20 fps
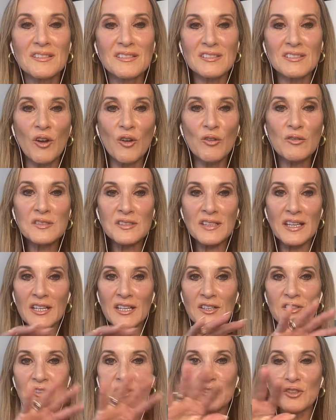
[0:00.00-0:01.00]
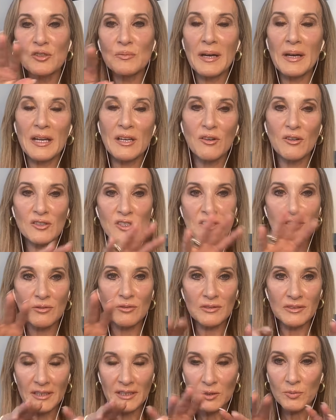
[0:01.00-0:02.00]
whole
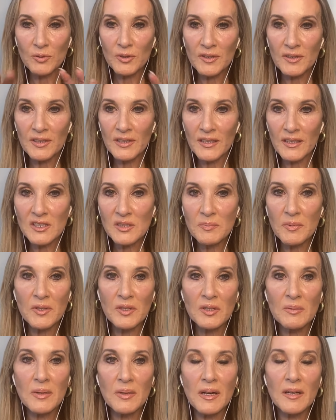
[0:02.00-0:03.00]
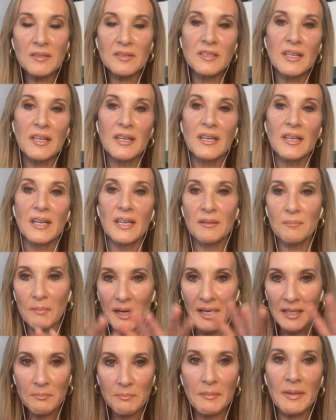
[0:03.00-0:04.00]
psychoneurobiological network thing I spoke about yeah. and
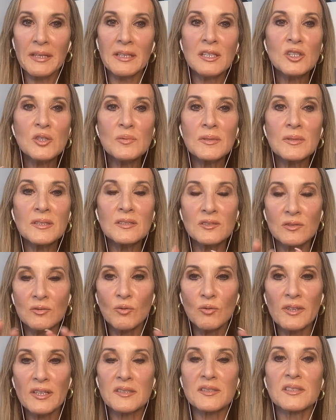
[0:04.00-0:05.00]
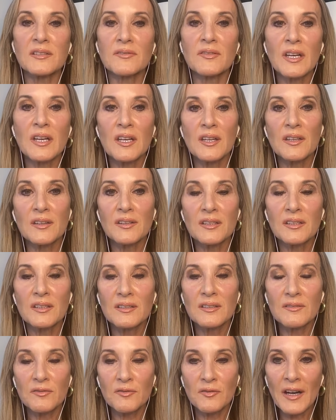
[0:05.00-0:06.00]
mind management and all that stuff,
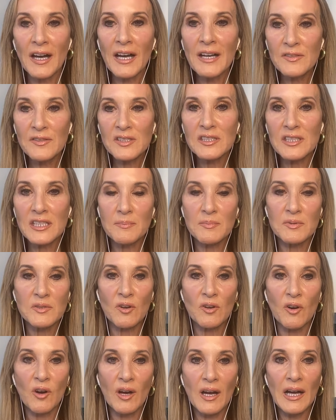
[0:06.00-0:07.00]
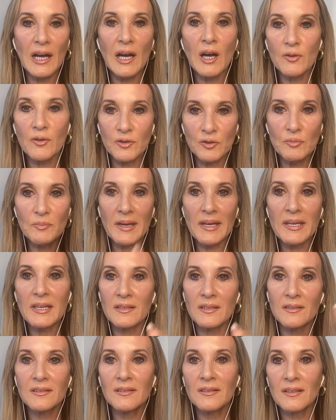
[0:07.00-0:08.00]
the five steps are how you
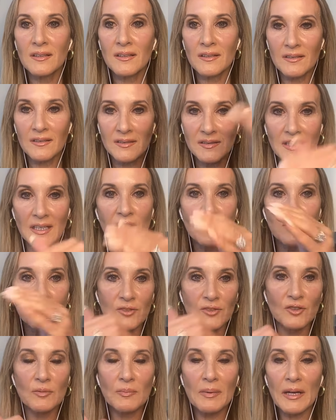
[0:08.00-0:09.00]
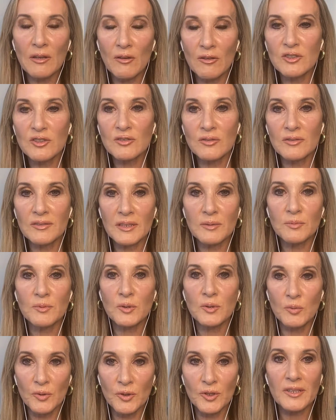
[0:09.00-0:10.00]
make the psychoneurobiological
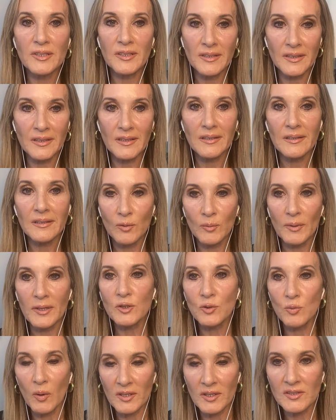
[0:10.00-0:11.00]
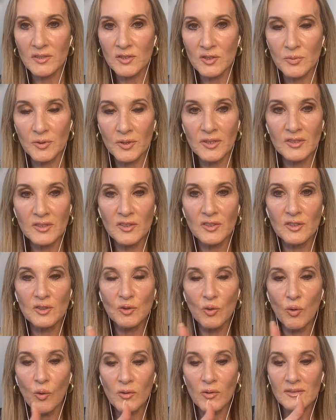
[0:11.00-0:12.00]
network work the way you want it to work. So
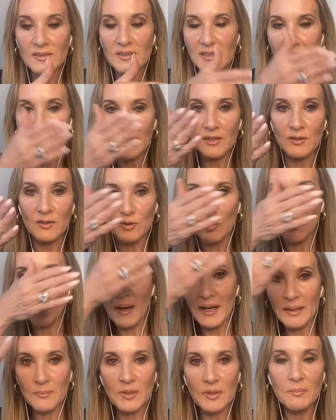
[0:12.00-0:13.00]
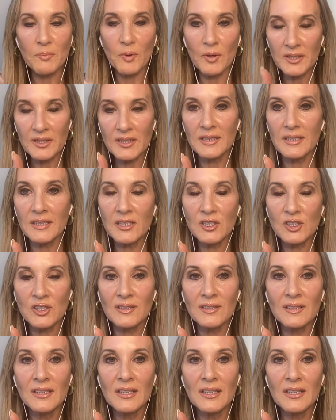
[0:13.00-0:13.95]
your psych, your mind brain body connection,